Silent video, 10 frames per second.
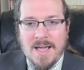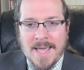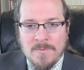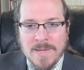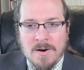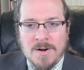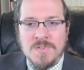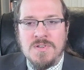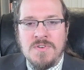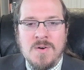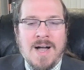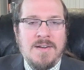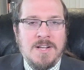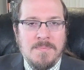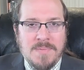And we also know how
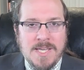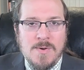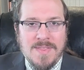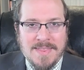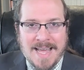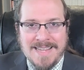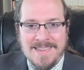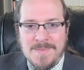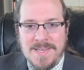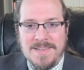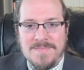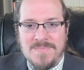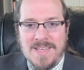to compute that limit.